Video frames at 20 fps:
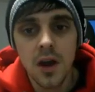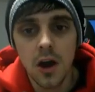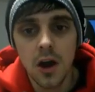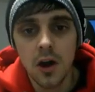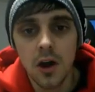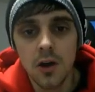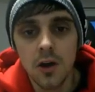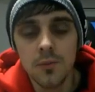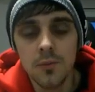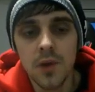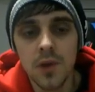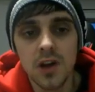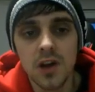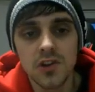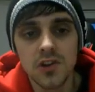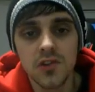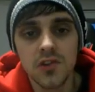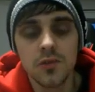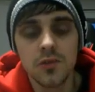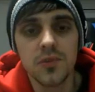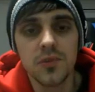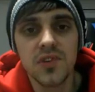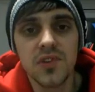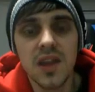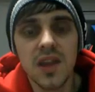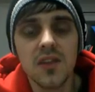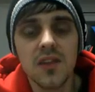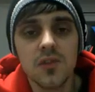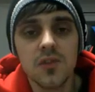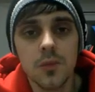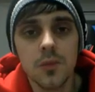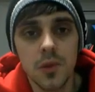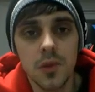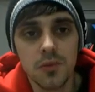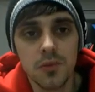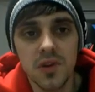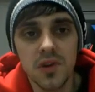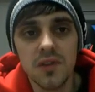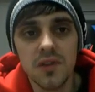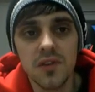are just from stats from the
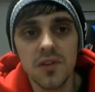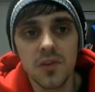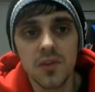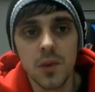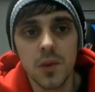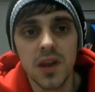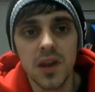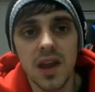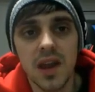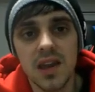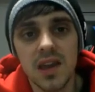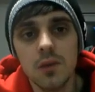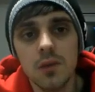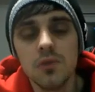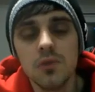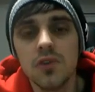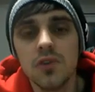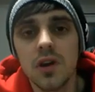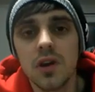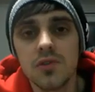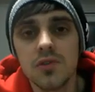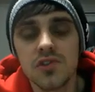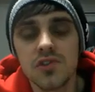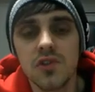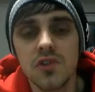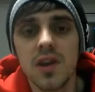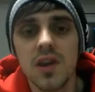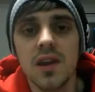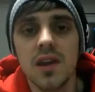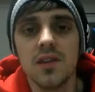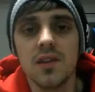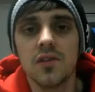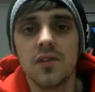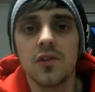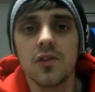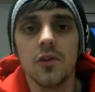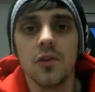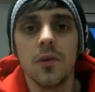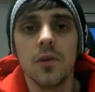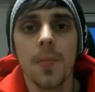previous week, and then we'll dive straight
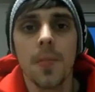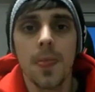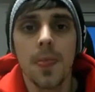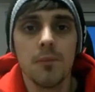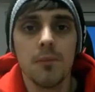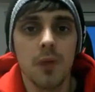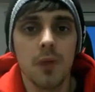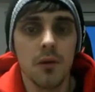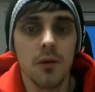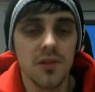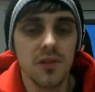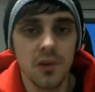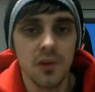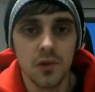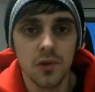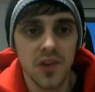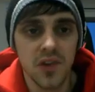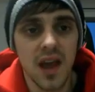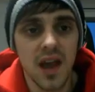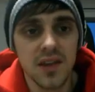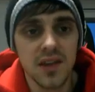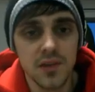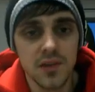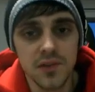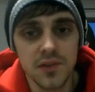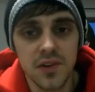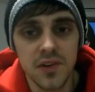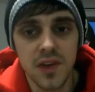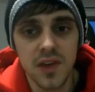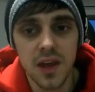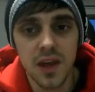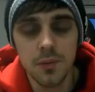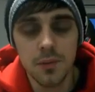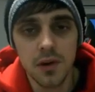into my results as of today.